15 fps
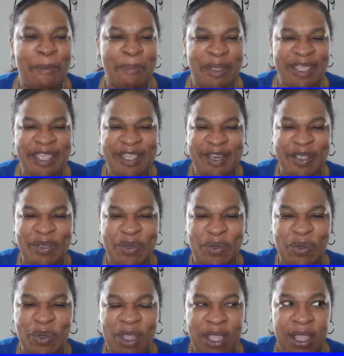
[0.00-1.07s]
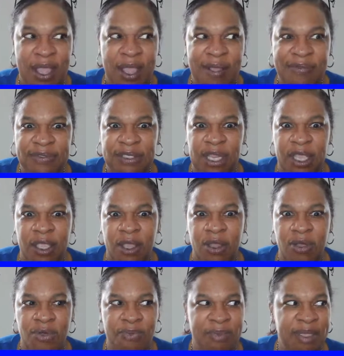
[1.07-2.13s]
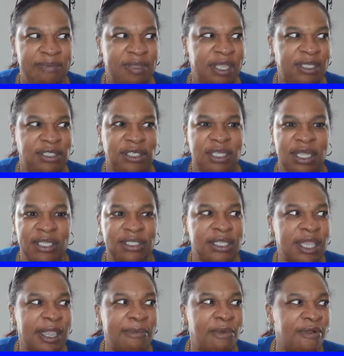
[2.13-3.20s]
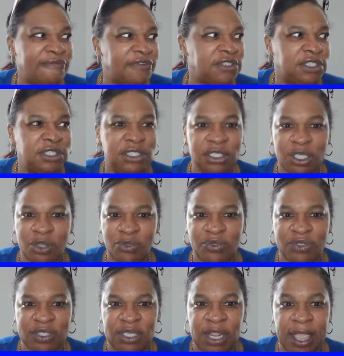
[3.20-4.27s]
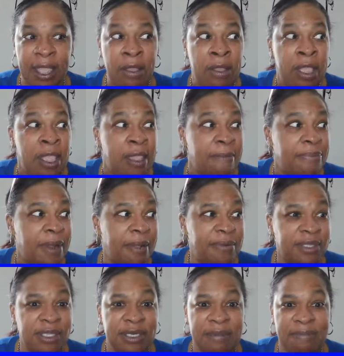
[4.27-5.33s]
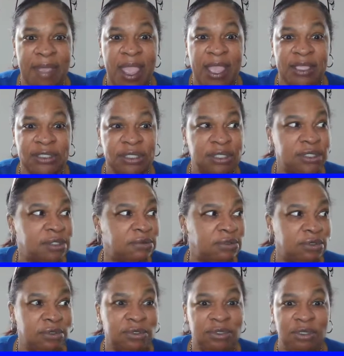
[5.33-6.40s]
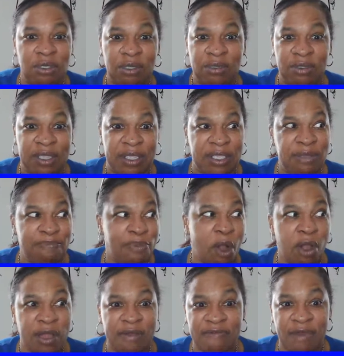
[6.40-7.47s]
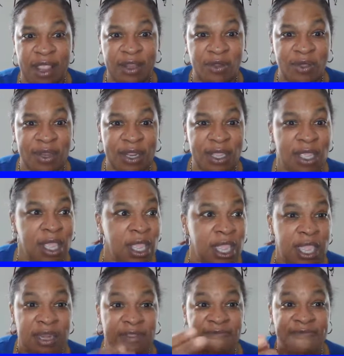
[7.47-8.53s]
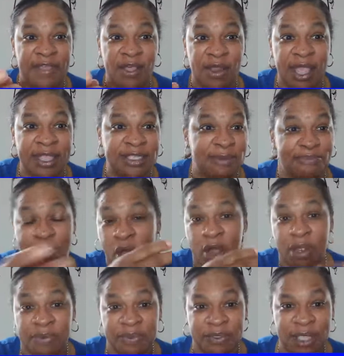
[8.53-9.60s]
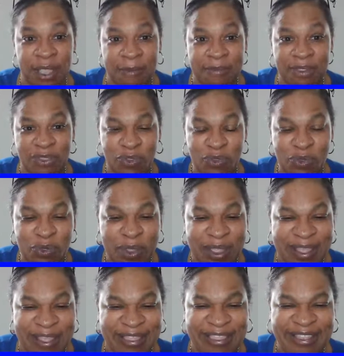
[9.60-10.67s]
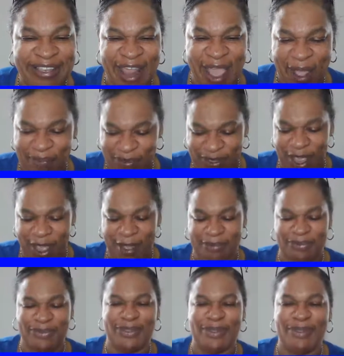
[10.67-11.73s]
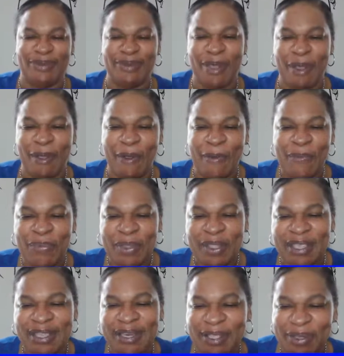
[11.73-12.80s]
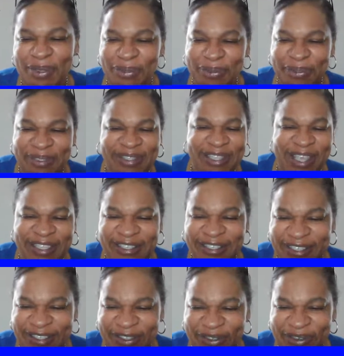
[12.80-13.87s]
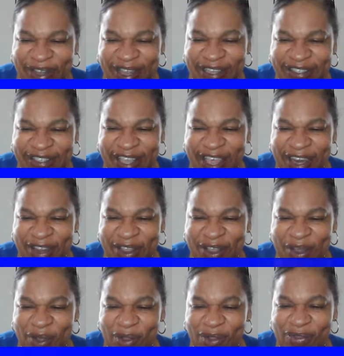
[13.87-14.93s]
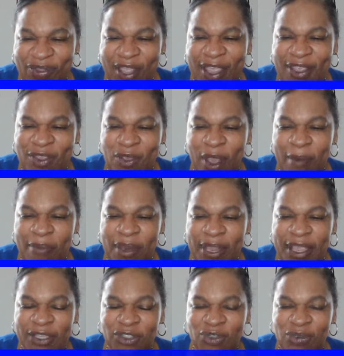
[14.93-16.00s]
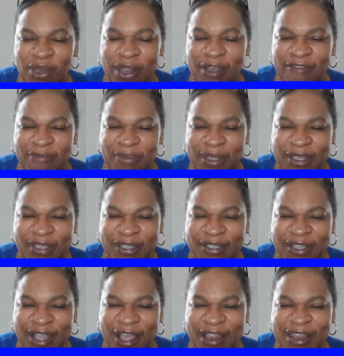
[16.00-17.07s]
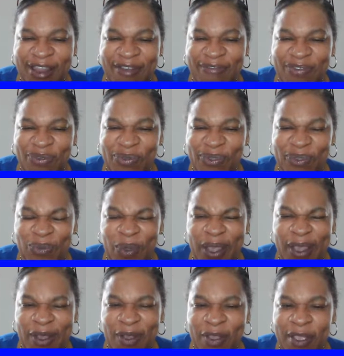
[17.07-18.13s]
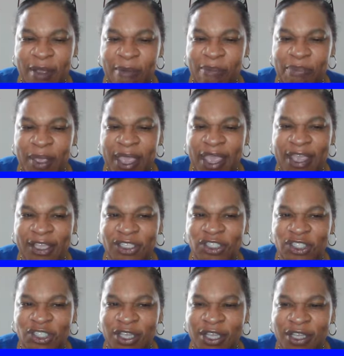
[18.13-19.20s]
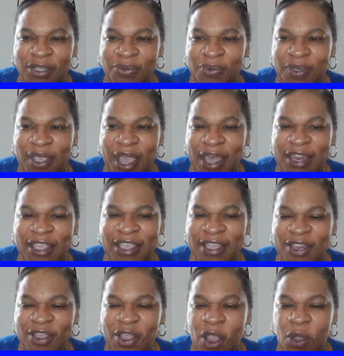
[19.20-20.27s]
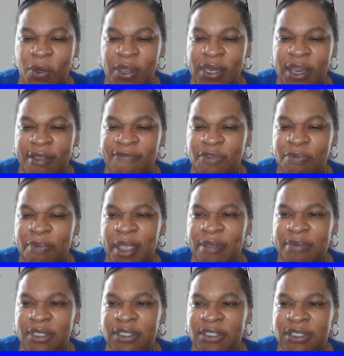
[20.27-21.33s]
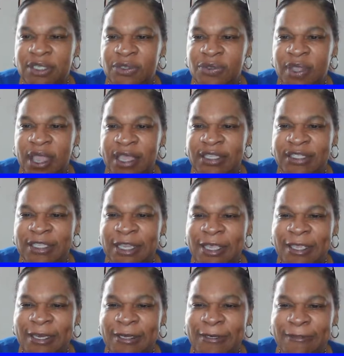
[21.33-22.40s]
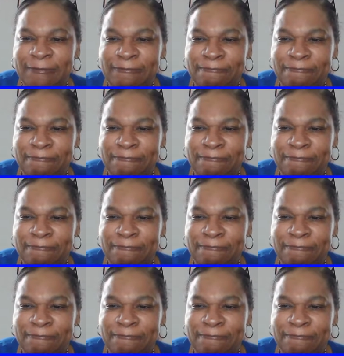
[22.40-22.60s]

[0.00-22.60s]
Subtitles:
But anywho, I was like, oh, maybe they should cut the camera off and she should go sit down and probably get a mask. And, and he barking right on her. And it felt like the barking was coming through the laptop. So no, anywho, that's it. You guys got to go. Thank you. I'm glad you love me. I love you as well. Benj, we got to get it going. Love you, baby. See you guys later.